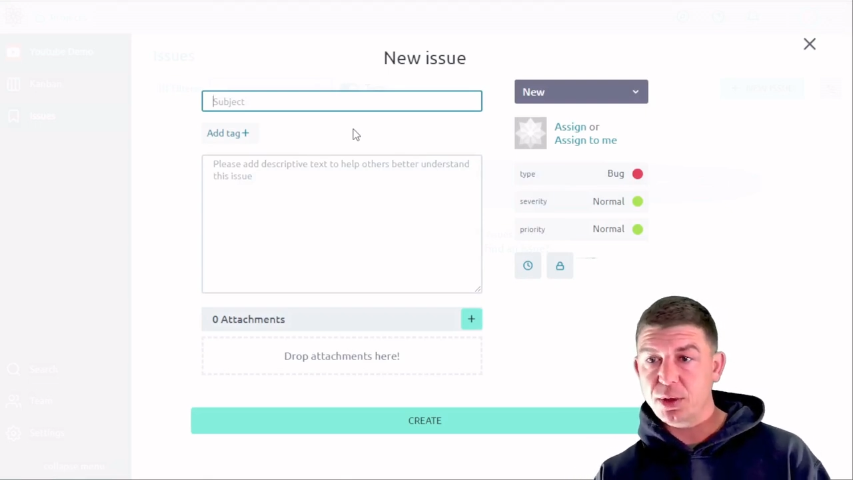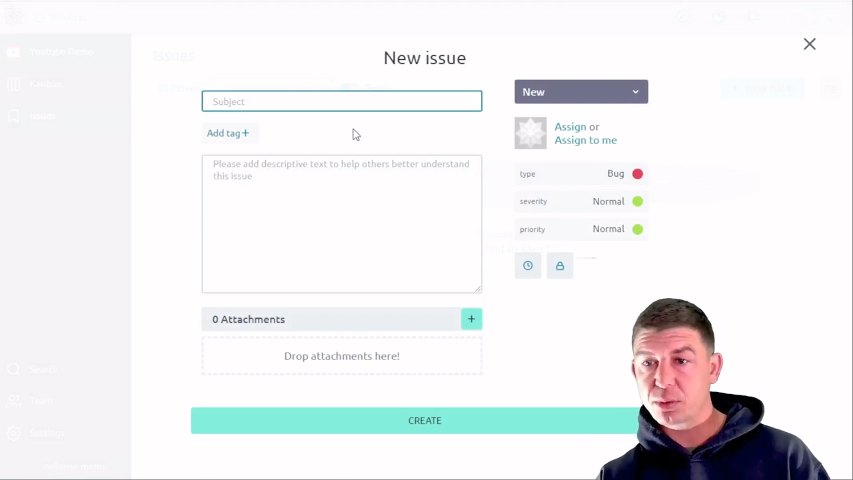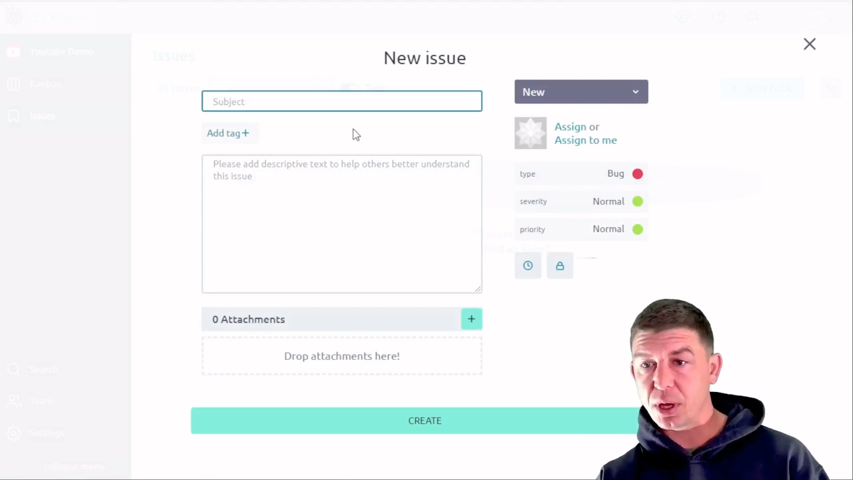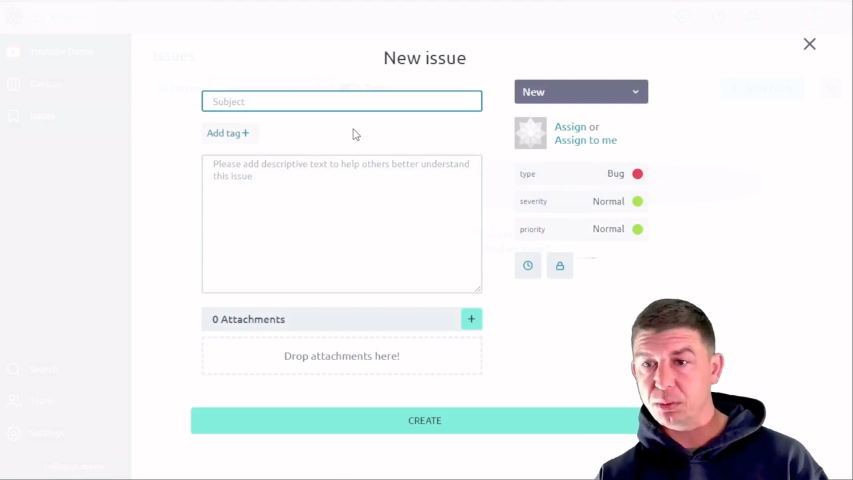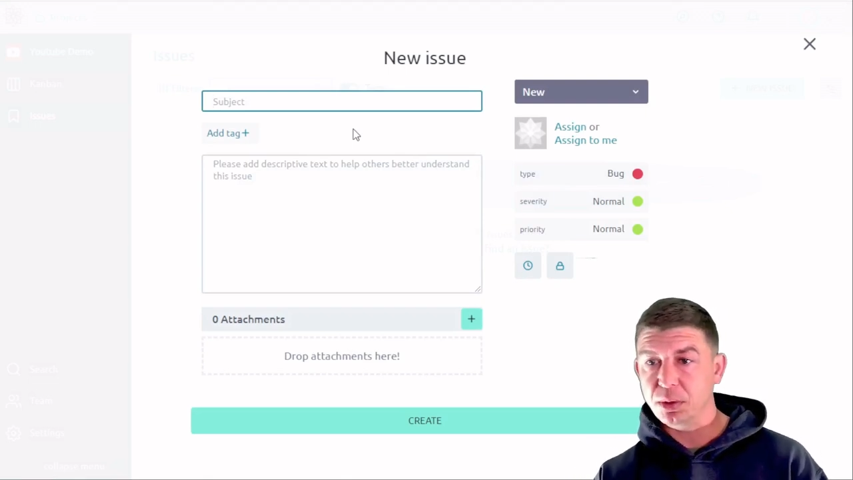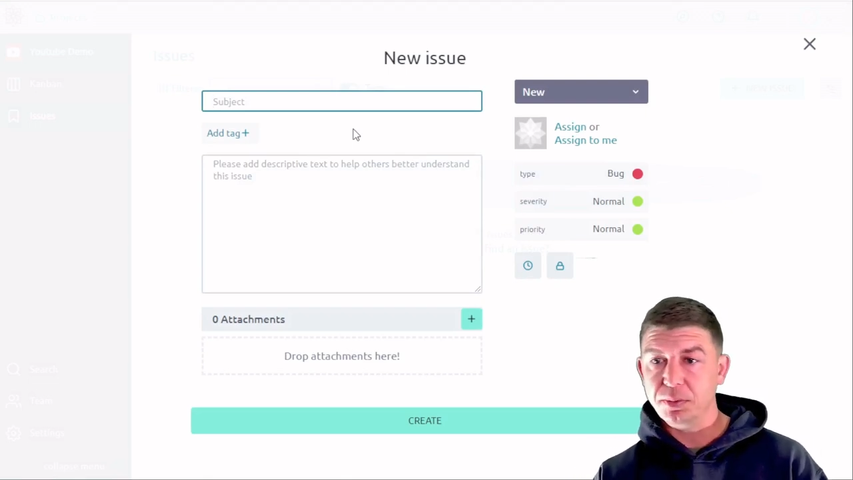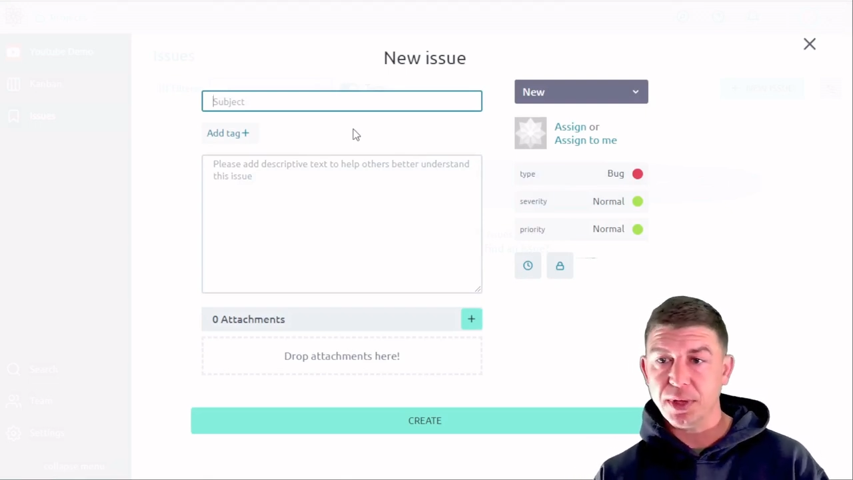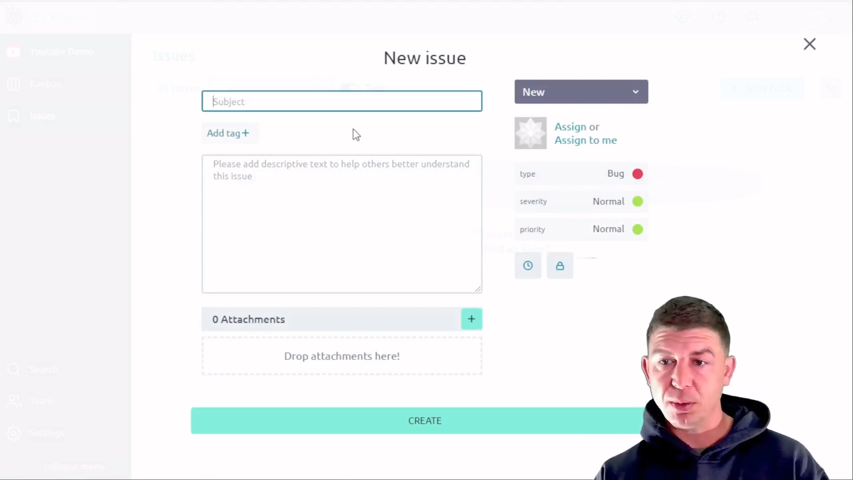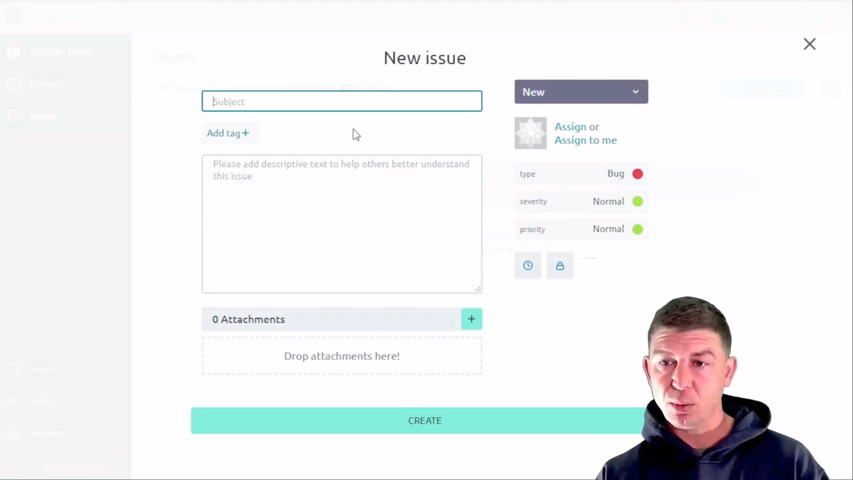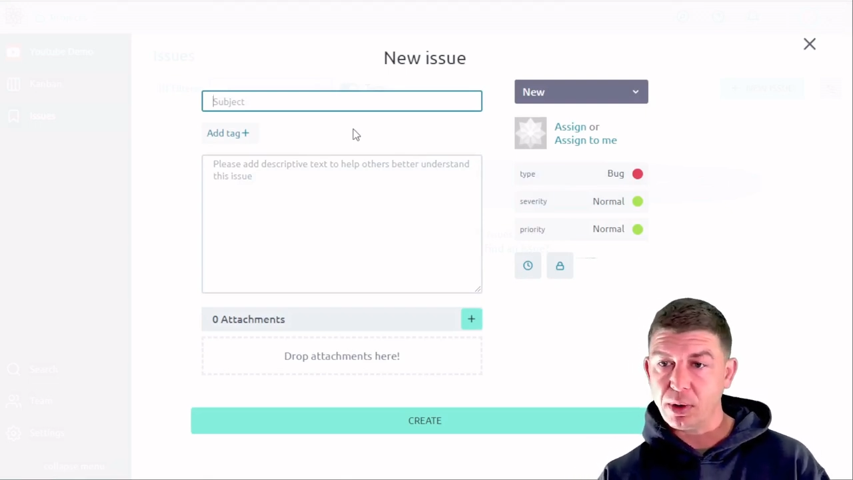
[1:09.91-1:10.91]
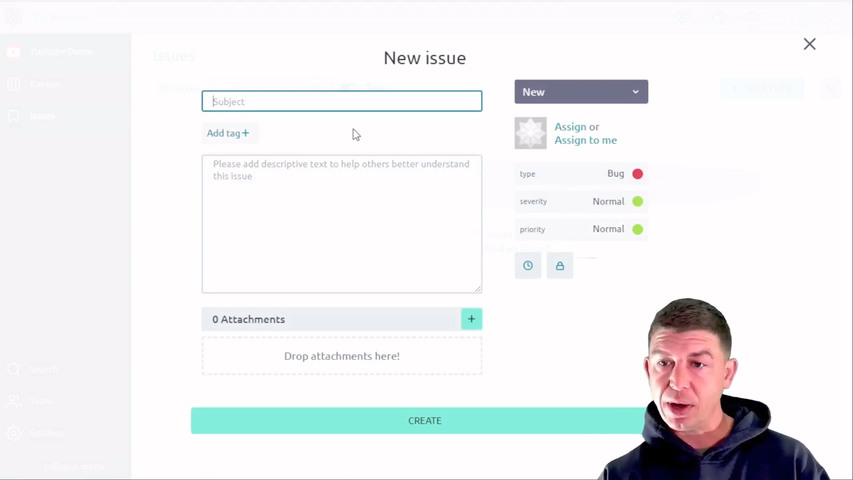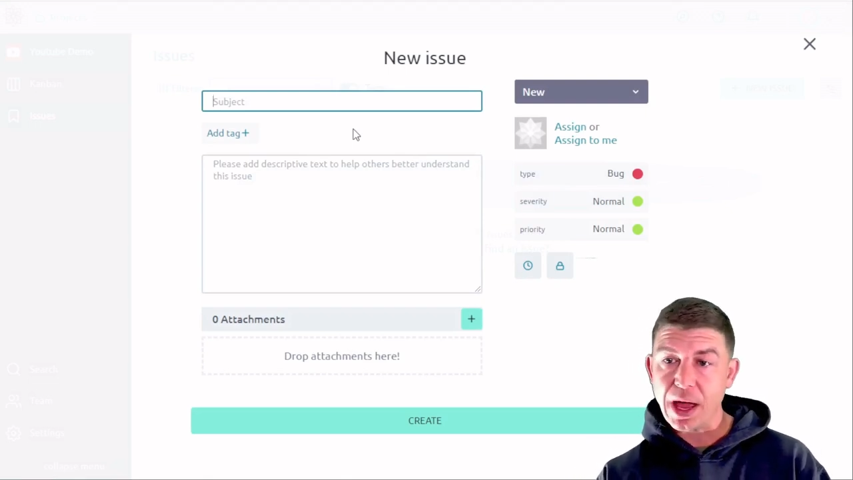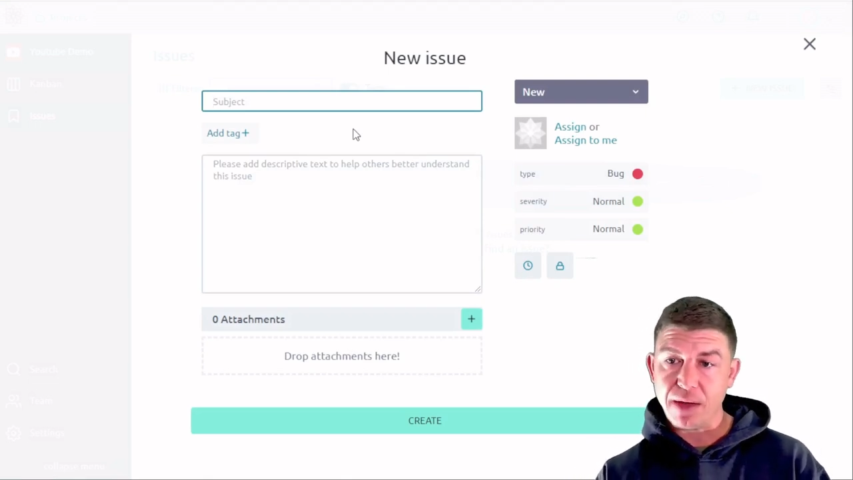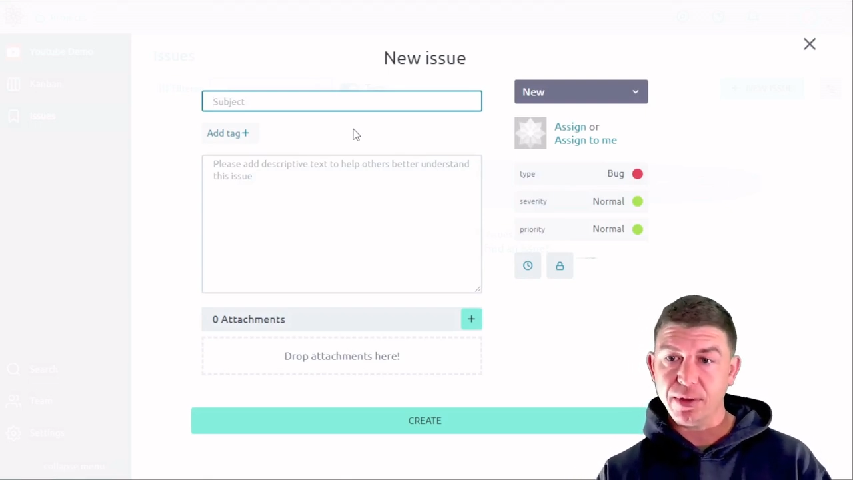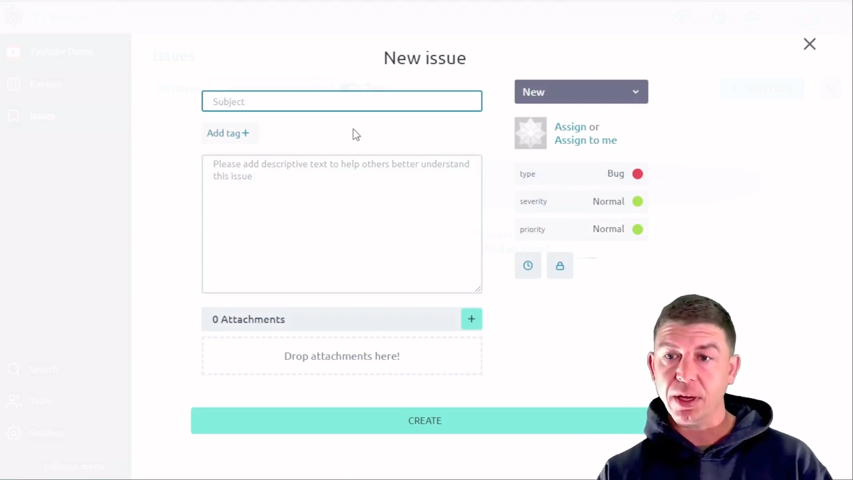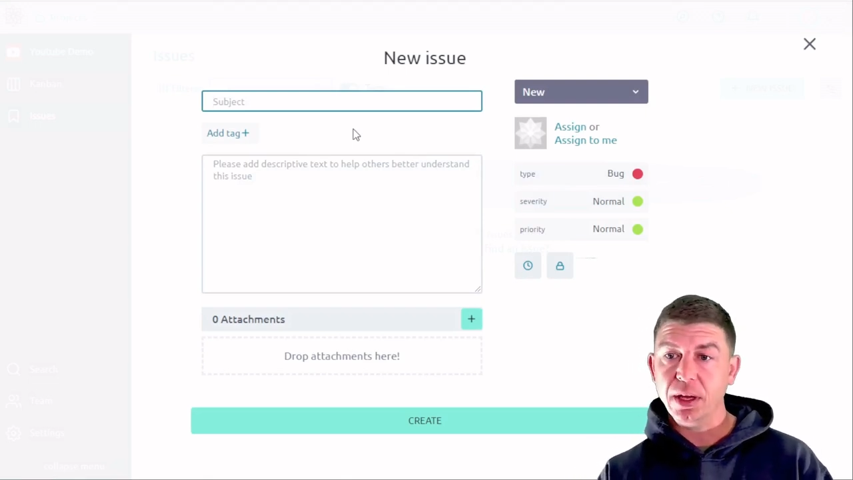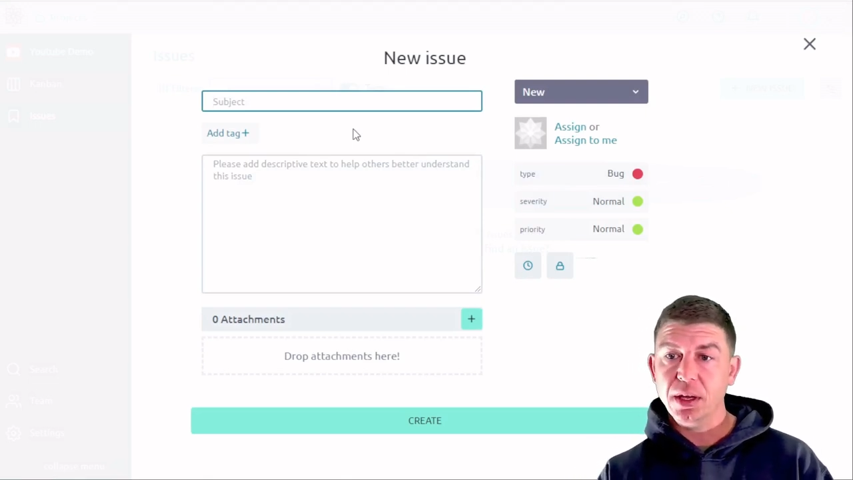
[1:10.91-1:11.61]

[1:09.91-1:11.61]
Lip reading: problem that we're having.